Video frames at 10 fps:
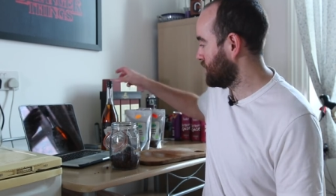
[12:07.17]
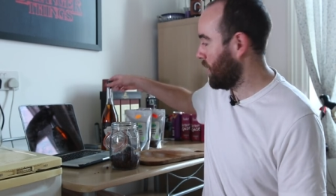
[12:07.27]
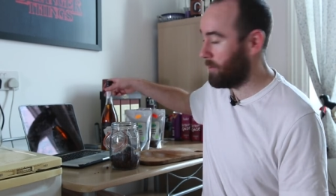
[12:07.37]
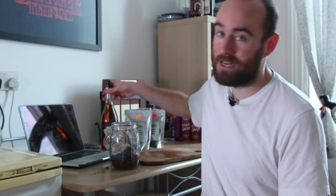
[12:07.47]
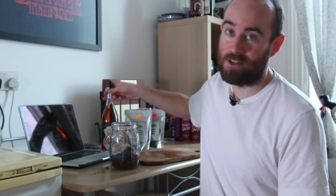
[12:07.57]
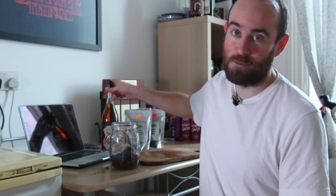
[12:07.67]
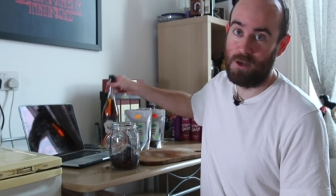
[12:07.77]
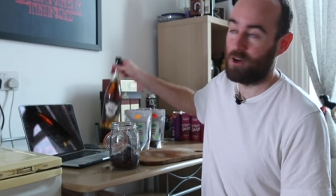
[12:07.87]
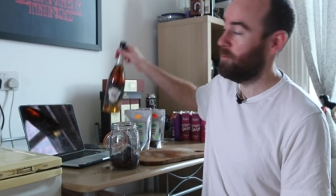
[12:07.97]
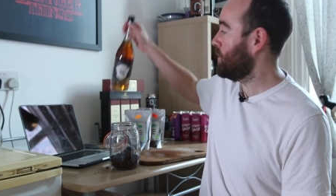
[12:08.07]
So I went down to my
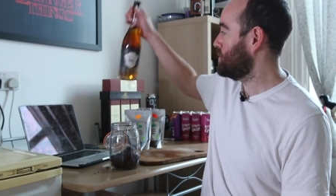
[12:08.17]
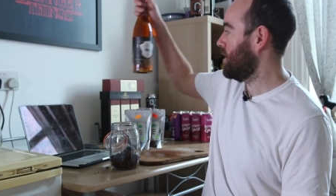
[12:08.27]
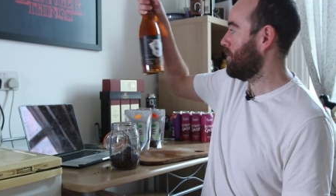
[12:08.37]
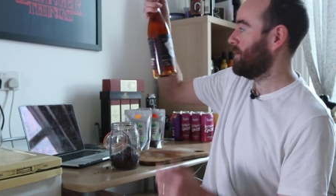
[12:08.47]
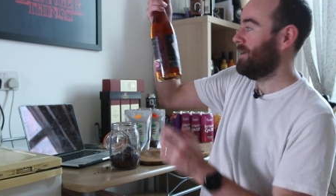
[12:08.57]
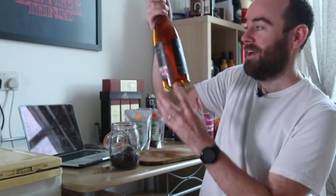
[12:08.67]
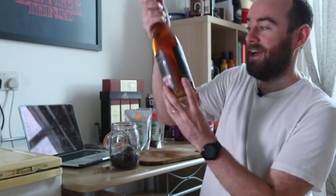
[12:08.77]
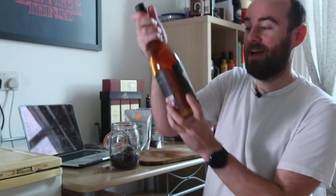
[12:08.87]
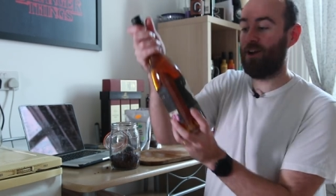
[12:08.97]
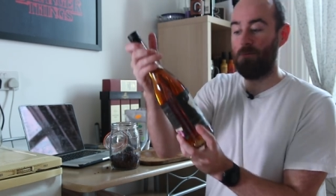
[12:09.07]
local bottle shop
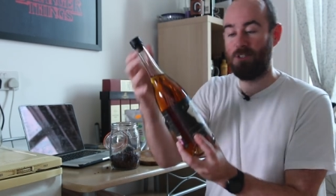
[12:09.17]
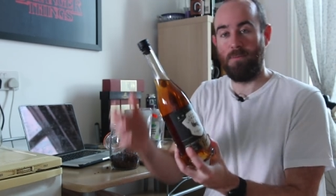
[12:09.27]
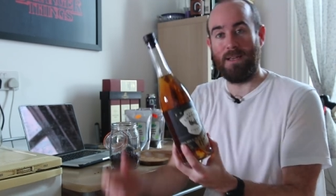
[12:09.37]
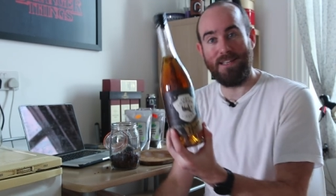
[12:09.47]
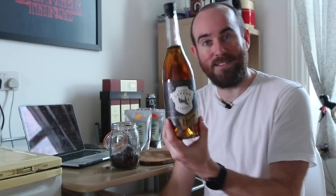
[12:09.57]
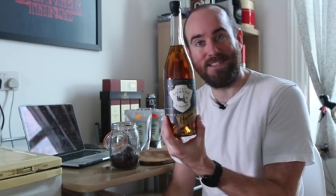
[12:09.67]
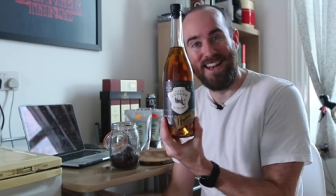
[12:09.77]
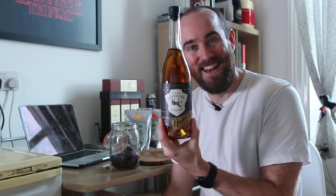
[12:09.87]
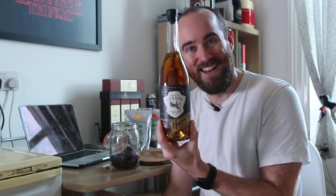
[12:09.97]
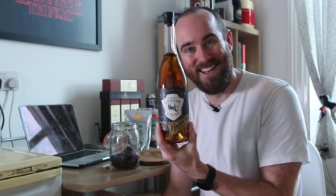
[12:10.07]
and got me some East
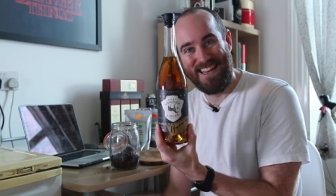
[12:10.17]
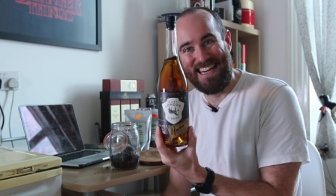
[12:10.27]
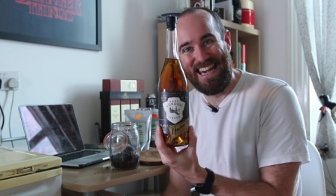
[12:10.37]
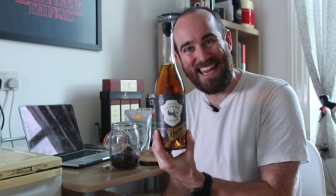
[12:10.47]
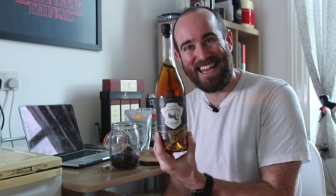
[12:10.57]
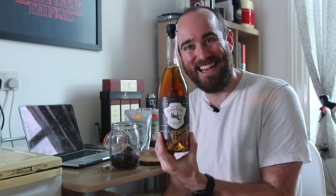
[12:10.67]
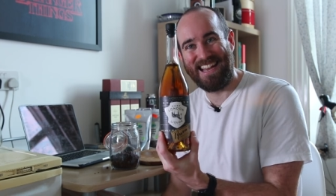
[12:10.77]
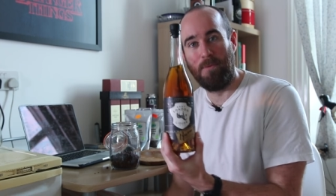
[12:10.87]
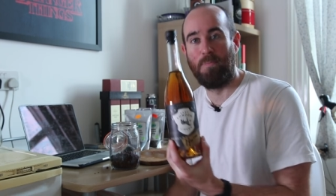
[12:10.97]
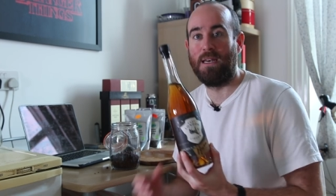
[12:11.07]
London Liquor
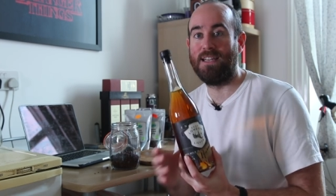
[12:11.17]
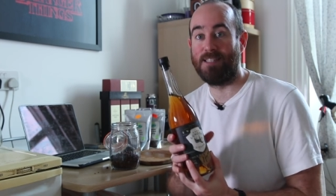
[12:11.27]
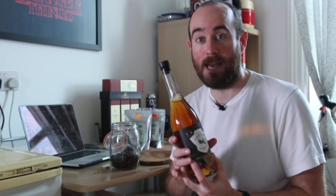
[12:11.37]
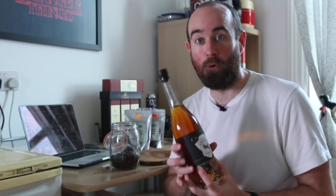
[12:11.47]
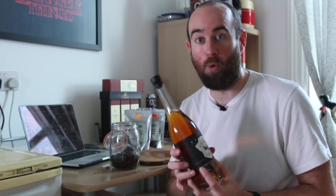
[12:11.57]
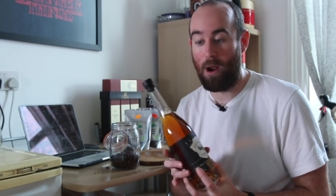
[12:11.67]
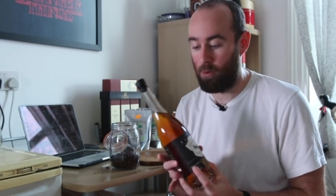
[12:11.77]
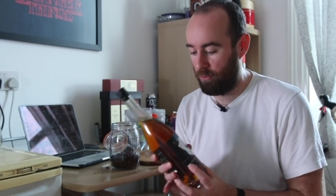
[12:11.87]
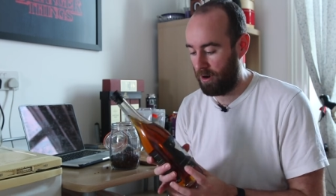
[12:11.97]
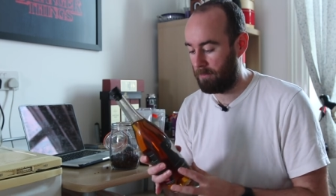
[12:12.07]
Company
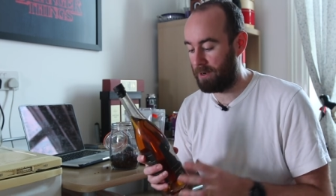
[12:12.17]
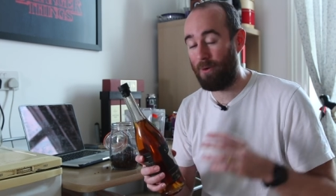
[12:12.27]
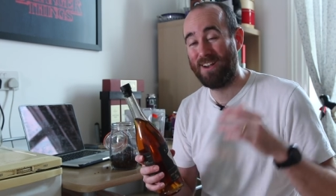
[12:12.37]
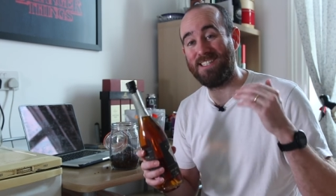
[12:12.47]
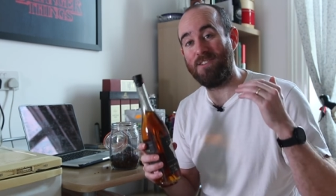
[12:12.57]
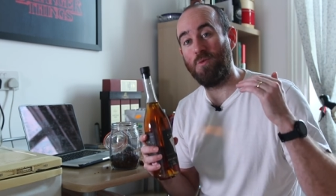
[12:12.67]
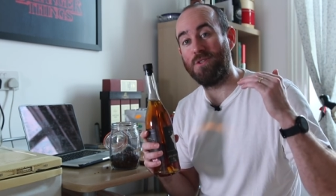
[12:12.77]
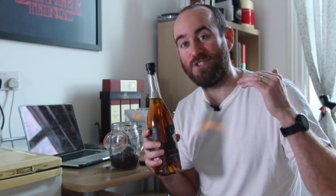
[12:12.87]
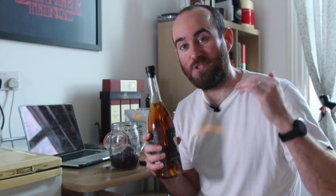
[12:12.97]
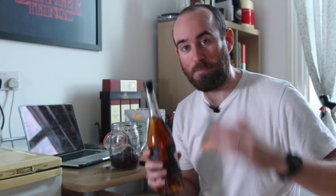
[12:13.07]
Demerara rum. Now I didn't
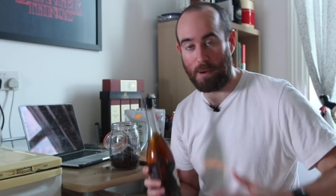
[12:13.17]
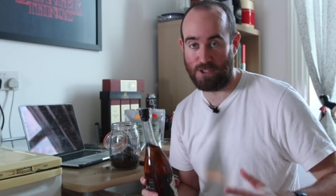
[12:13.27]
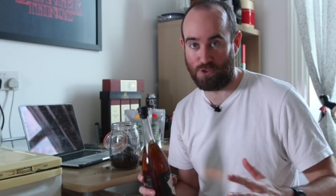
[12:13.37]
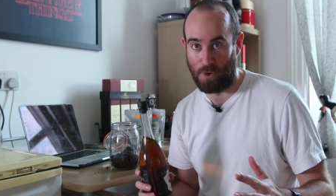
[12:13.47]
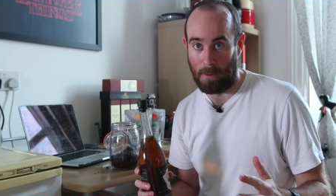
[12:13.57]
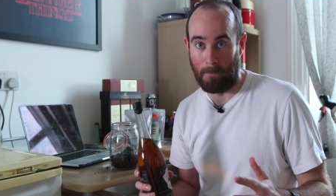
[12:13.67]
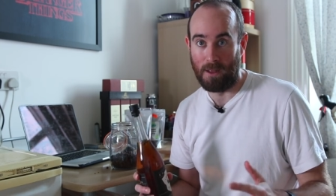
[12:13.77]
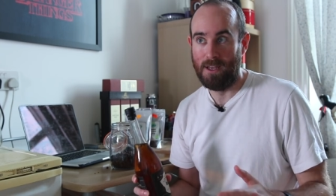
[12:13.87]
want spiced rum.